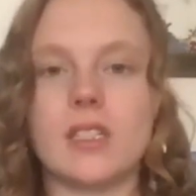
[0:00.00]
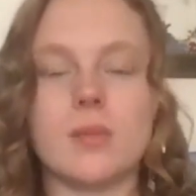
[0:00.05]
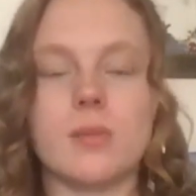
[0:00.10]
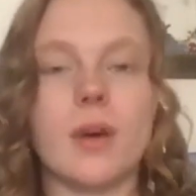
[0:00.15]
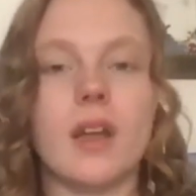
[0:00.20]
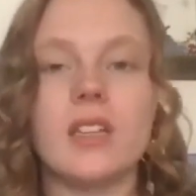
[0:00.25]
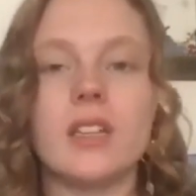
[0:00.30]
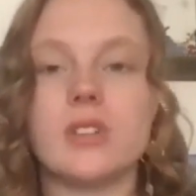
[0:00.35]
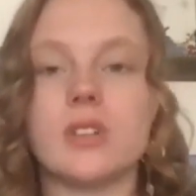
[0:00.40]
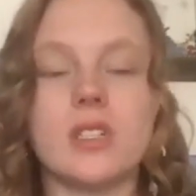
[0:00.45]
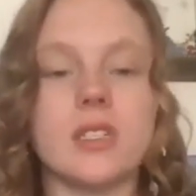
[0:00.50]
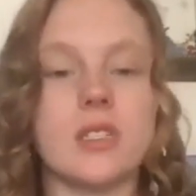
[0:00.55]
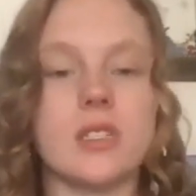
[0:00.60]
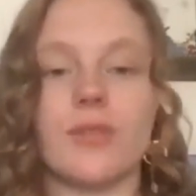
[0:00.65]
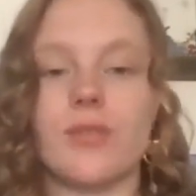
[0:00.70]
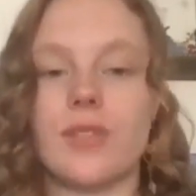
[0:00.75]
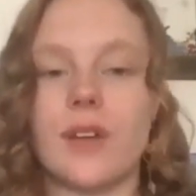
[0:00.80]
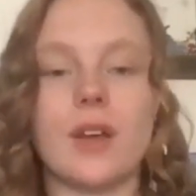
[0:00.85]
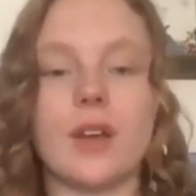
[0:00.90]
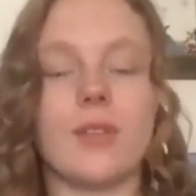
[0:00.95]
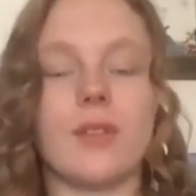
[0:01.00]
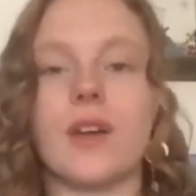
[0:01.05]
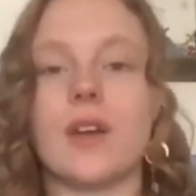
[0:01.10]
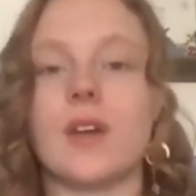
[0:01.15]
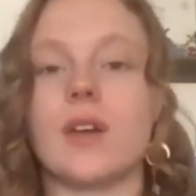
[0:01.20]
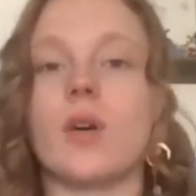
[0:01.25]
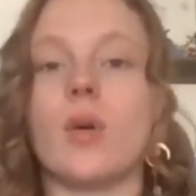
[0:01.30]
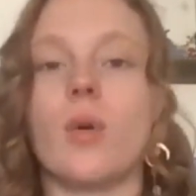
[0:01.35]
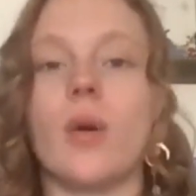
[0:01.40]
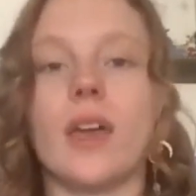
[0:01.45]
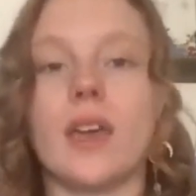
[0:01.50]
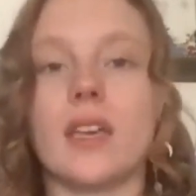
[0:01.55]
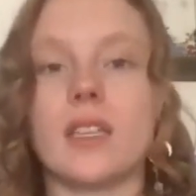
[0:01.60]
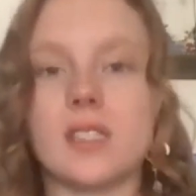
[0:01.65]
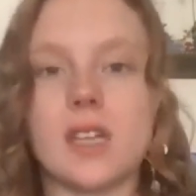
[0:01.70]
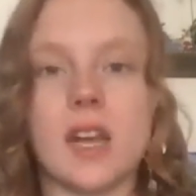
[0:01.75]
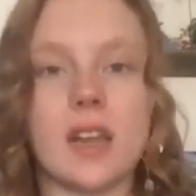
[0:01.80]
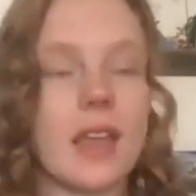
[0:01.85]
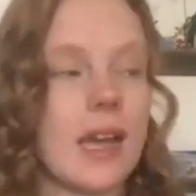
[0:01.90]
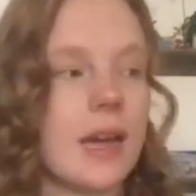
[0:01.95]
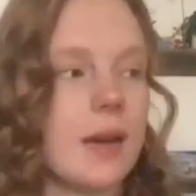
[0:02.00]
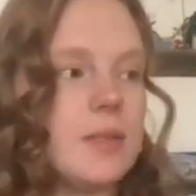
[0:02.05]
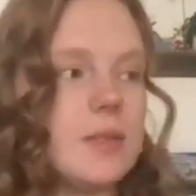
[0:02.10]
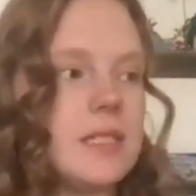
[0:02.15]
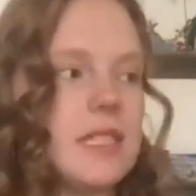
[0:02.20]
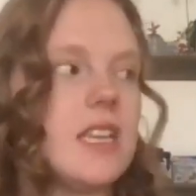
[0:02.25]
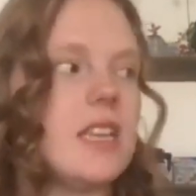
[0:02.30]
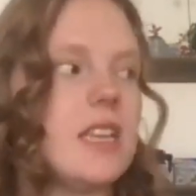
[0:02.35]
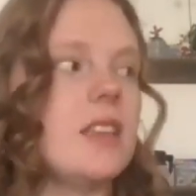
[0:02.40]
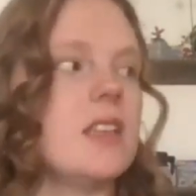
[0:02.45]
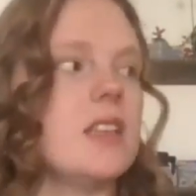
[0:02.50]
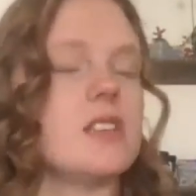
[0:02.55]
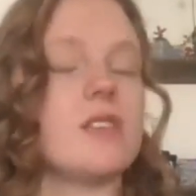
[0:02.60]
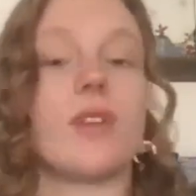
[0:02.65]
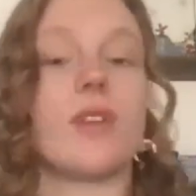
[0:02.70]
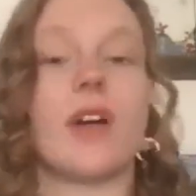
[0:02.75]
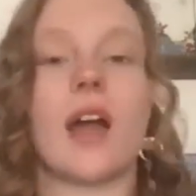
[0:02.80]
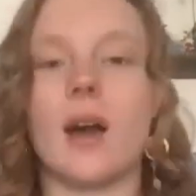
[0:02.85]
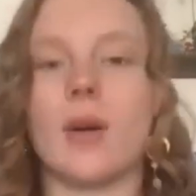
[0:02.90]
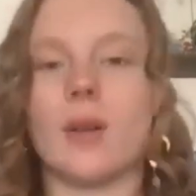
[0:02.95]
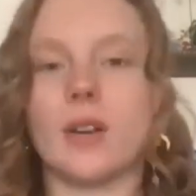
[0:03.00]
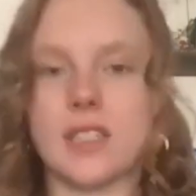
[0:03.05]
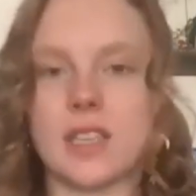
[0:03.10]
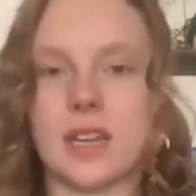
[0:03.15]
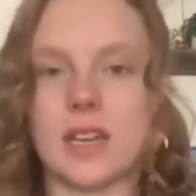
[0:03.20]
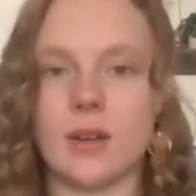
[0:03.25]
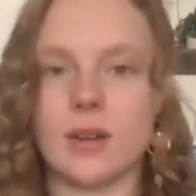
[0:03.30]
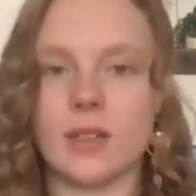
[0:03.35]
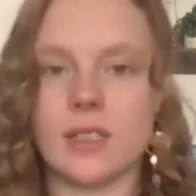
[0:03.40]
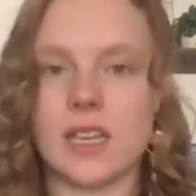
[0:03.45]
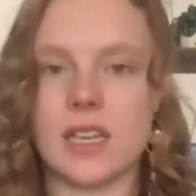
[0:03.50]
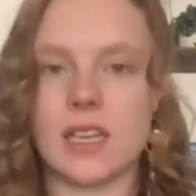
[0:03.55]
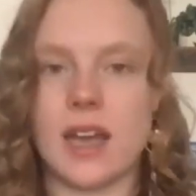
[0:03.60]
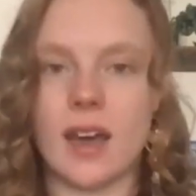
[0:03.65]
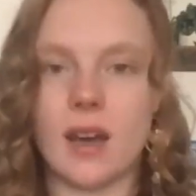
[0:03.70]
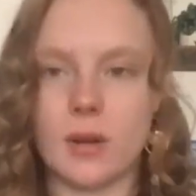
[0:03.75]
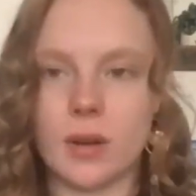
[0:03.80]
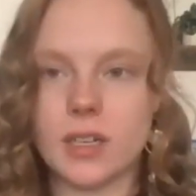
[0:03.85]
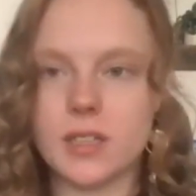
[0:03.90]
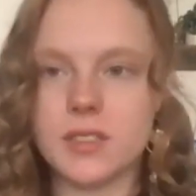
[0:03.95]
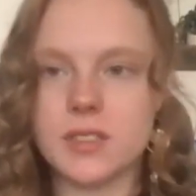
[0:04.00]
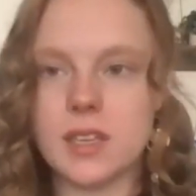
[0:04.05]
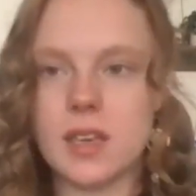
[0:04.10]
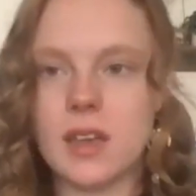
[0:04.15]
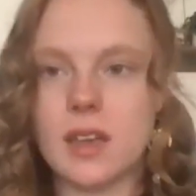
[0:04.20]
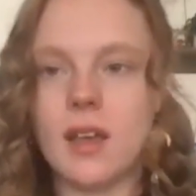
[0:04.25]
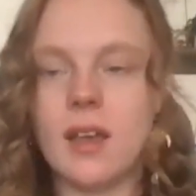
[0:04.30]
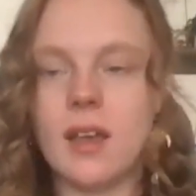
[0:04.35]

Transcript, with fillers: Shamanic journeys are very, very quick. It's not like I was in this for hours and hours and hours.